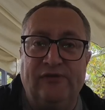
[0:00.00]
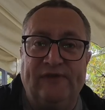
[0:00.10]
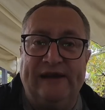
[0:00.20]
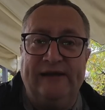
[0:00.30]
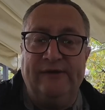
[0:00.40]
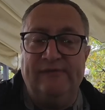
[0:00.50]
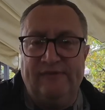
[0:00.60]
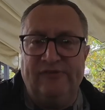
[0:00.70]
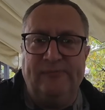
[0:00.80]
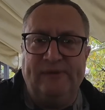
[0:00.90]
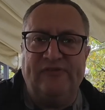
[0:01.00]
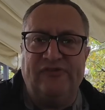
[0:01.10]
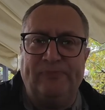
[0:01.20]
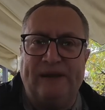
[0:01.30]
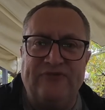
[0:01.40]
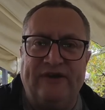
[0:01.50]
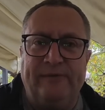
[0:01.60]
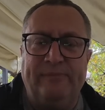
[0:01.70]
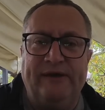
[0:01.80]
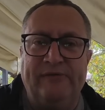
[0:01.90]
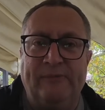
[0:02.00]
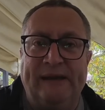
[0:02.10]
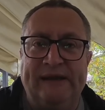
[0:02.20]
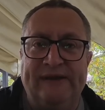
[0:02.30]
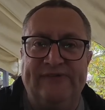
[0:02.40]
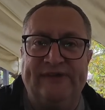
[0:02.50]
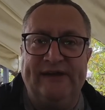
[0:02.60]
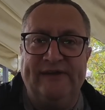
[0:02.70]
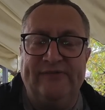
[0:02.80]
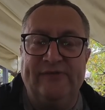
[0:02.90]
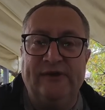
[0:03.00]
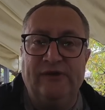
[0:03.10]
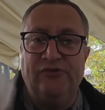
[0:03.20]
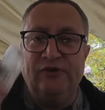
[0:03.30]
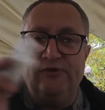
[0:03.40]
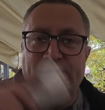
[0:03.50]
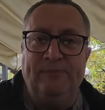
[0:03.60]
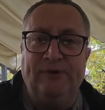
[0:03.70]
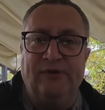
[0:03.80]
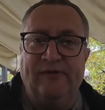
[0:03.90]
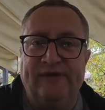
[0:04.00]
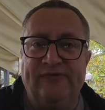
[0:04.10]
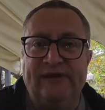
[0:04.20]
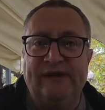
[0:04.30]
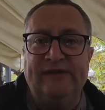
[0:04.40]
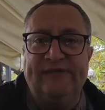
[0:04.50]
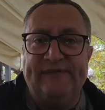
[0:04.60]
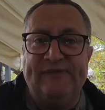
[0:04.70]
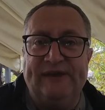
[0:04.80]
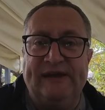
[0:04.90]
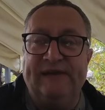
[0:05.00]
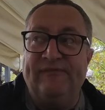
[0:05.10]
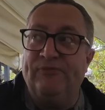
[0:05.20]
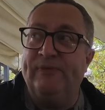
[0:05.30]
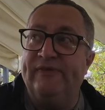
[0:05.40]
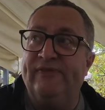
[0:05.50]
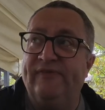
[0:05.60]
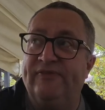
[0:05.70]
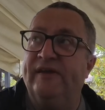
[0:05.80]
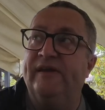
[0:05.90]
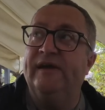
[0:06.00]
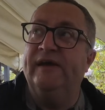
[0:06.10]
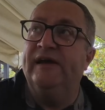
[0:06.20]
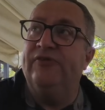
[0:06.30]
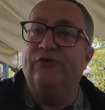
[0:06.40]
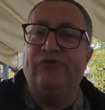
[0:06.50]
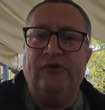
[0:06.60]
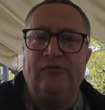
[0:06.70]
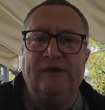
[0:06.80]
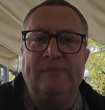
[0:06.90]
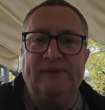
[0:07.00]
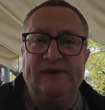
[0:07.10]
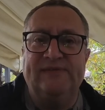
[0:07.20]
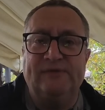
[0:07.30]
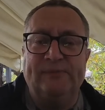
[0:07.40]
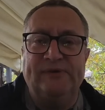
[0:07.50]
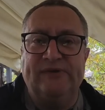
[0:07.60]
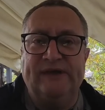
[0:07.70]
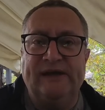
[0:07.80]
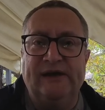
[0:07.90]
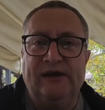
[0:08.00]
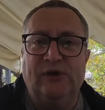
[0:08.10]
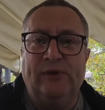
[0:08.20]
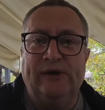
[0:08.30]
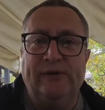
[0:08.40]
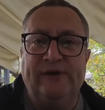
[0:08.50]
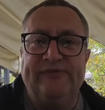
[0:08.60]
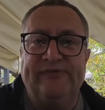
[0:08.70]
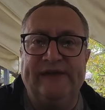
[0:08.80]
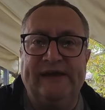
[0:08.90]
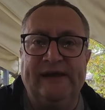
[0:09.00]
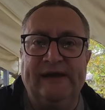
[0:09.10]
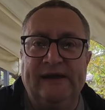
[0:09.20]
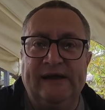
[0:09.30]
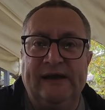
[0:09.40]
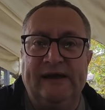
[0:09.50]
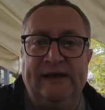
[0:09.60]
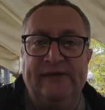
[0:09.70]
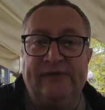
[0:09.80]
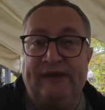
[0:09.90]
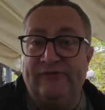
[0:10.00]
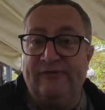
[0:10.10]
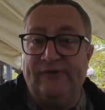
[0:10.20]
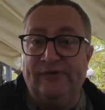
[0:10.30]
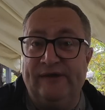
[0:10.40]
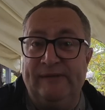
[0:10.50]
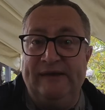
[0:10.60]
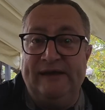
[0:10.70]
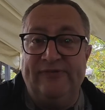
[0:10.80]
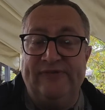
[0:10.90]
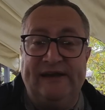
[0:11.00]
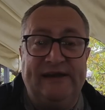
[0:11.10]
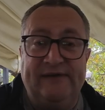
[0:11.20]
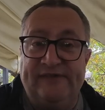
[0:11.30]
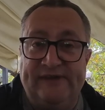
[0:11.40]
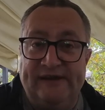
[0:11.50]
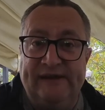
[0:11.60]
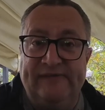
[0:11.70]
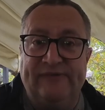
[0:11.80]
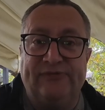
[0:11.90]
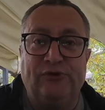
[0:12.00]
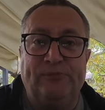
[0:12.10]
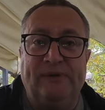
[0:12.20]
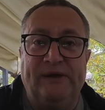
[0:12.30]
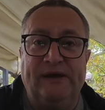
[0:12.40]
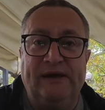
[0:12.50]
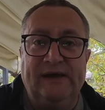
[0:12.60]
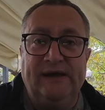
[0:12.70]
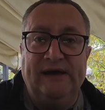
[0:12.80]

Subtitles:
good value, even if it is a bit of a splash out by Romanian standards. So if you're in Bucharest, definitely give this place a visit. It's also a really beautiful building, well worth seeing. And as a result, let me now say la revedere, that's goodbye.